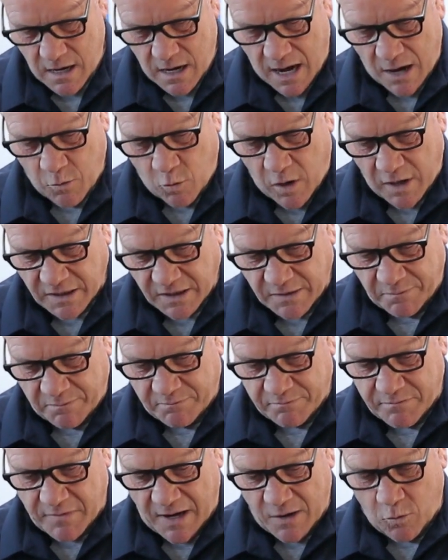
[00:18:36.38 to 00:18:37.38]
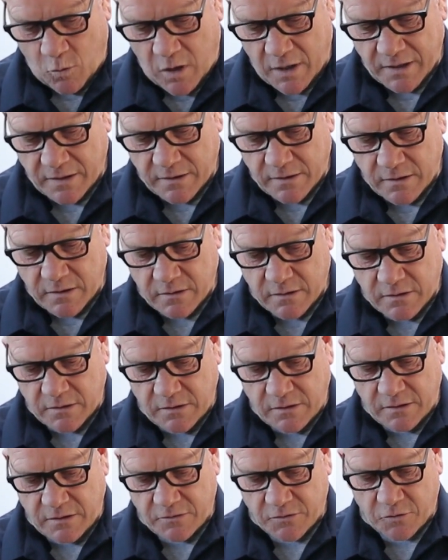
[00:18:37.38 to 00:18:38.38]
I want
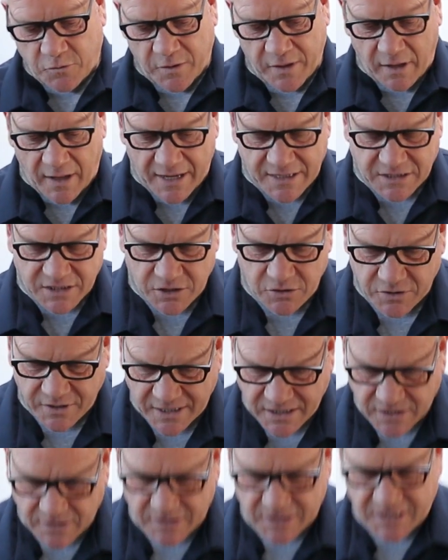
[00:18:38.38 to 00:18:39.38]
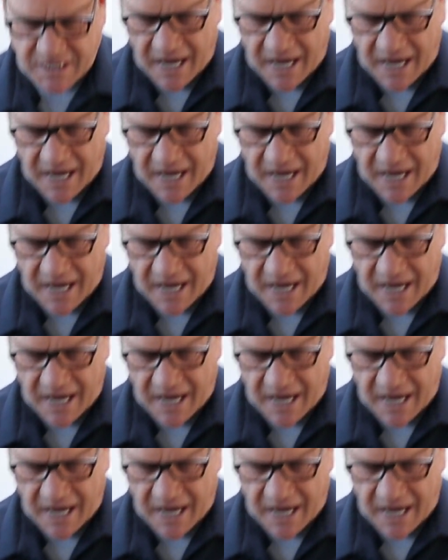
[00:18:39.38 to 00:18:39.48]
you to realize 2 things on this